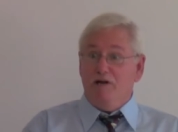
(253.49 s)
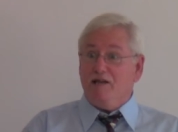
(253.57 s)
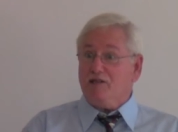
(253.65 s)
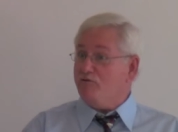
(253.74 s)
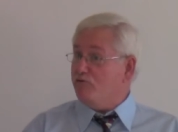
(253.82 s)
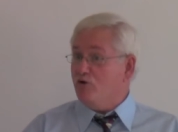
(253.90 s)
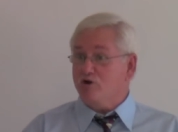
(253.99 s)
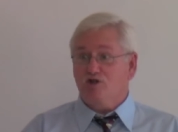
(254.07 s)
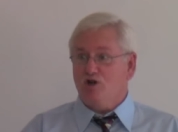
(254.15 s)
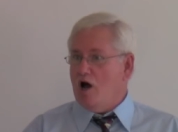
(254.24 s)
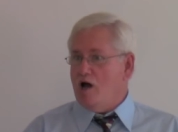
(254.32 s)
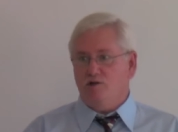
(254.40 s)
We get to
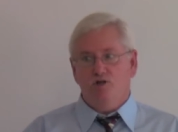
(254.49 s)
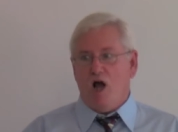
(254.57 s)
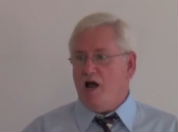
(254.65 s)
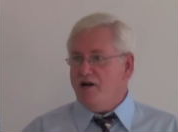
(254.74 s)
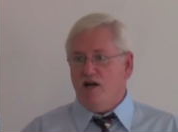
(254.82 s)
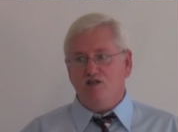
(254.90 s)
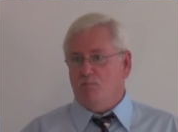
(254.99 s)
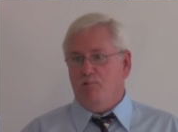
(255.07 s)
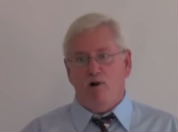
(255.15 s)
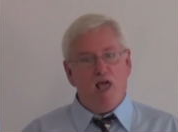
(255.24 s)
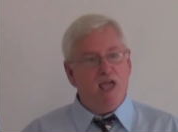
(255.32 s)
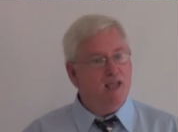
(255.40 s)
1 John. John
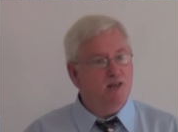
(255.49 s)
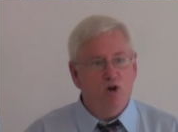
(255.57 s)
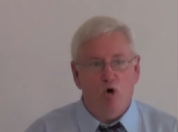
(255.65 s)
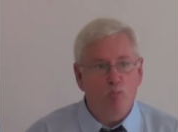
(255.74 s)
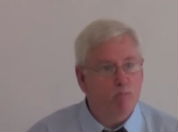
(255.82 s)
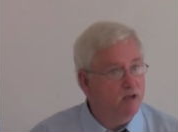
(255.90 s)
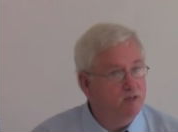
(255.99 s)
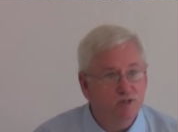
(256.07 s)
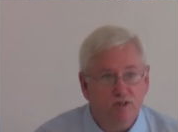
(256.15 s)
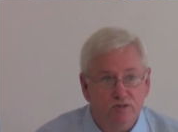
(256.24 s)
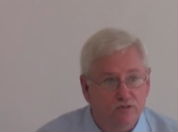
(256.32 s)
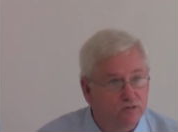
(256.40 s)
doesn't play no
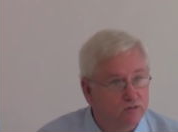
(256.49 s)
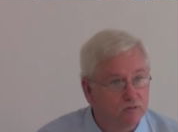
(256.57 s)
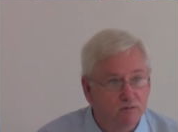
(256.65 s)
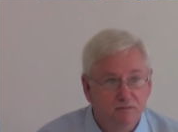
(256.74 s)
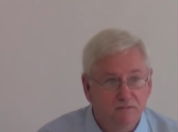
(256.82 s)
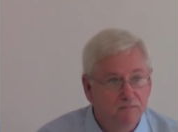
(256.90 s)
punches.